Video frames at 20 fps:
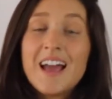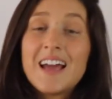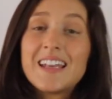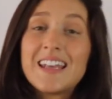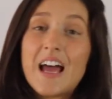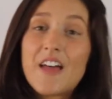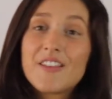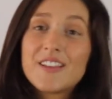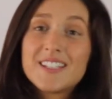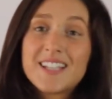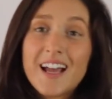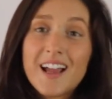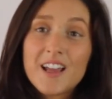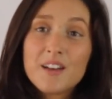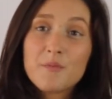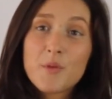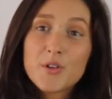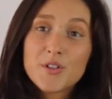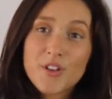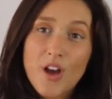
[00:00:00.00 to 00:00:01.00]
Now, the
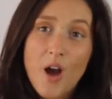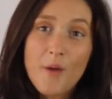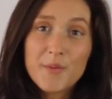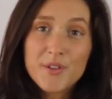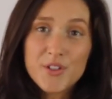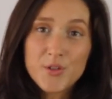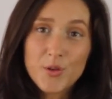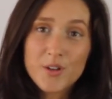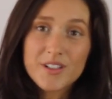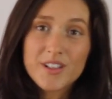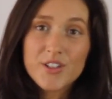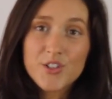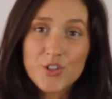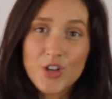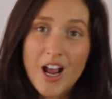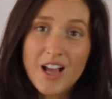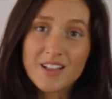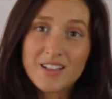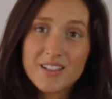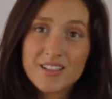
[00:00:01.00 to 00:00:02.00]
second most common source of
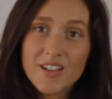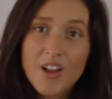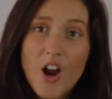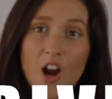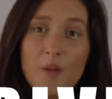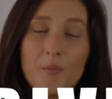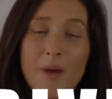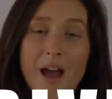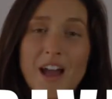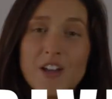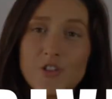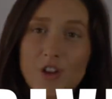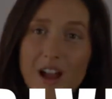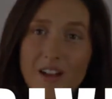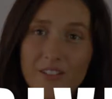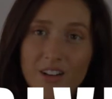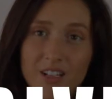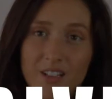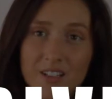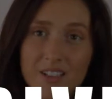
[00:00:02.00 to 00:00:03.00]
stress are bad
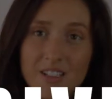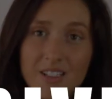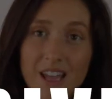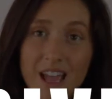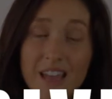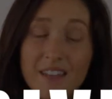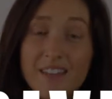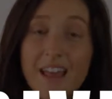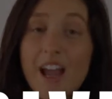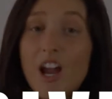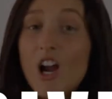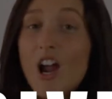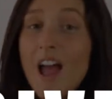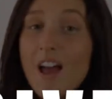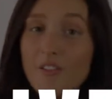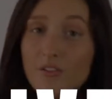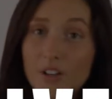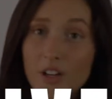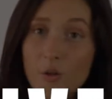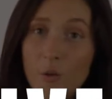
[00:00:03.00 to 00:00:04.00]
drivers, and they are
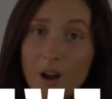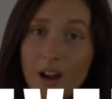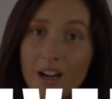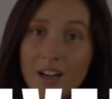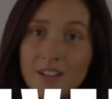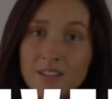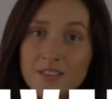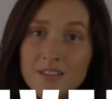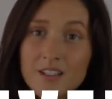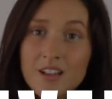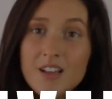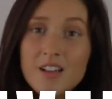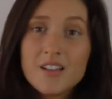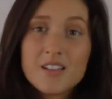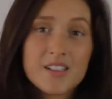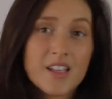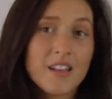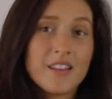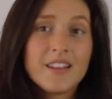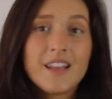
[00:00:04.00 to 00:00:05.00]
everywhere.
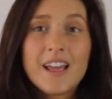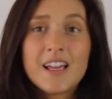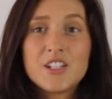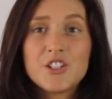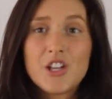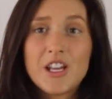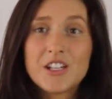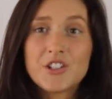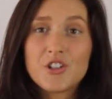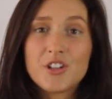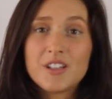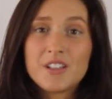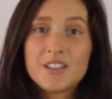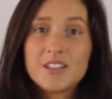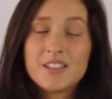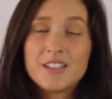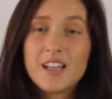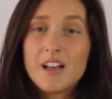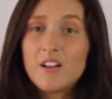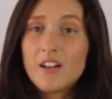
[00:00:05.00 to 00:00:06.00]
Sudden lane
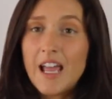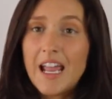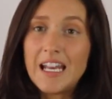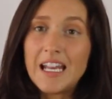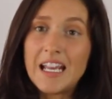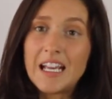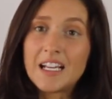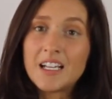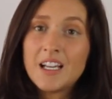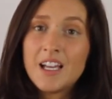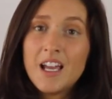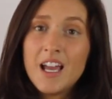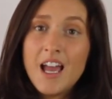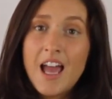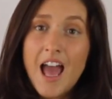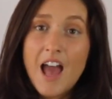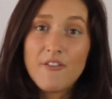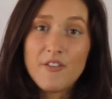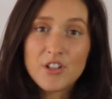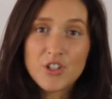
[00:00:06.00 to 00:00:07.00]
changes, tailgating,
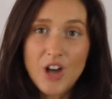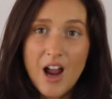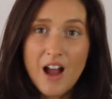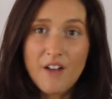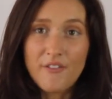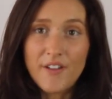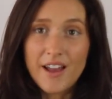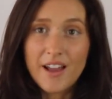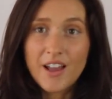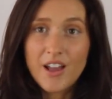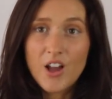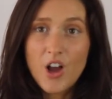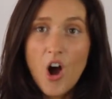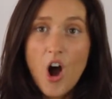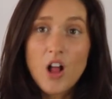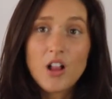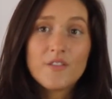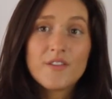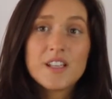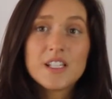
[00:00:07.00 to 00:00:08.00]
heavy traffic,
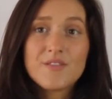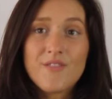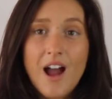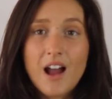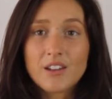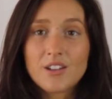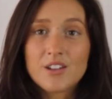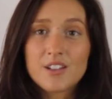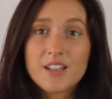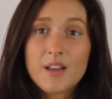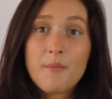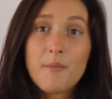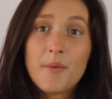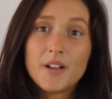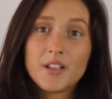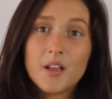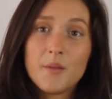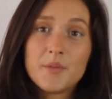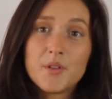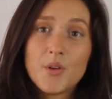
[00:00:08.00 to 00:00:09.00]
all of these factors can
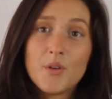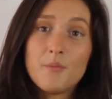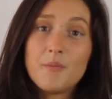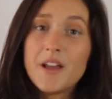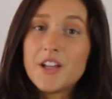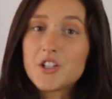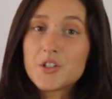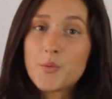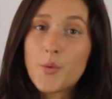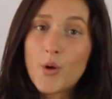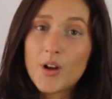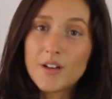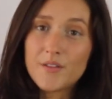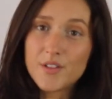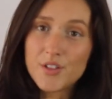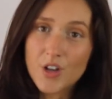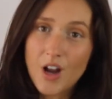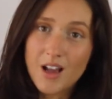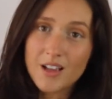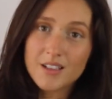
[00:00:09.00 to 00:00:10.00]
build up to a major point of
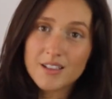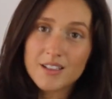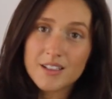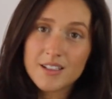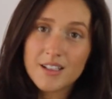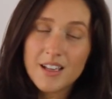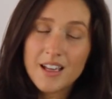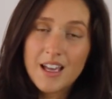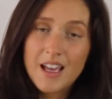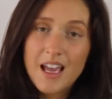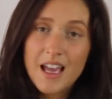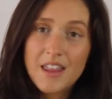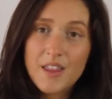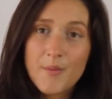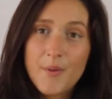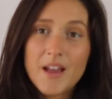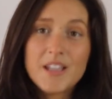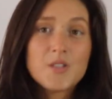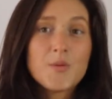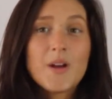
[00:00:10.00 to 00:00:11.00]
stress. The
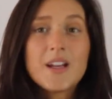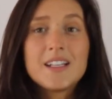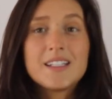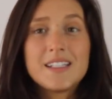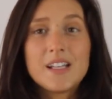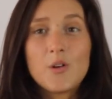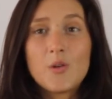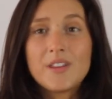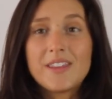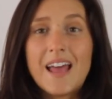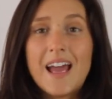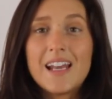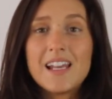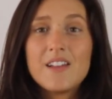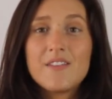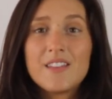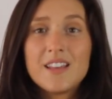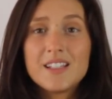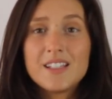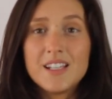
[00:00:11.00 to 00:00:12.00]
best way to deal with any
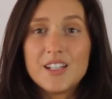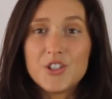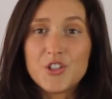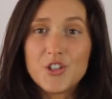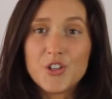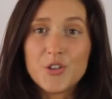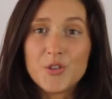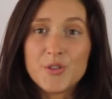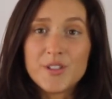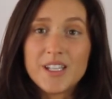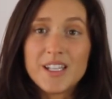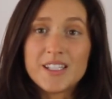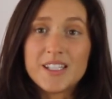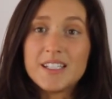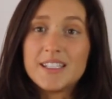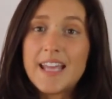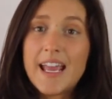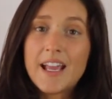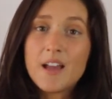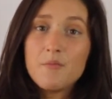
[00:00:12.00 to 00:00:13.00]
of these issues is
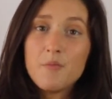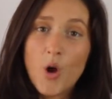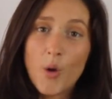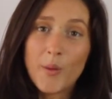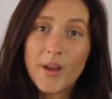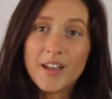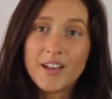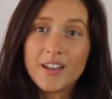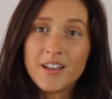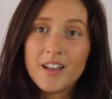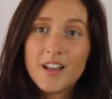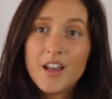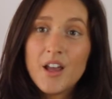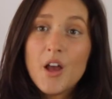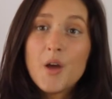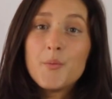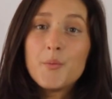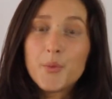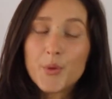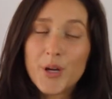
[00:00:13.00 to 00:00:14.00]
to take a moment,
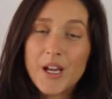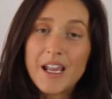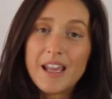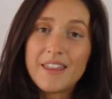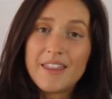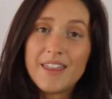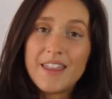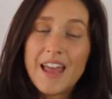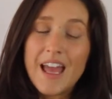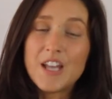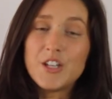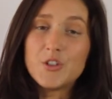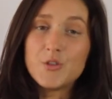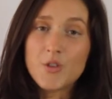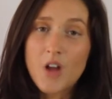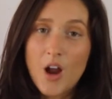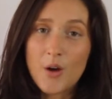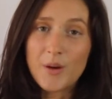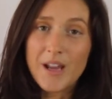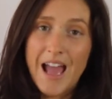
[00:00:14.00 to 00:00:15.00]
breathe, and do
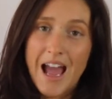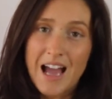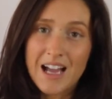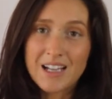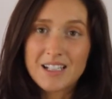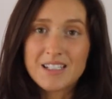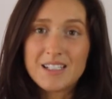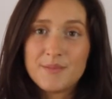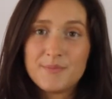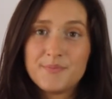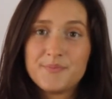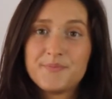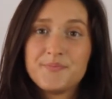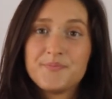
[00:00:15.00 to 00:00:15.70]
not react.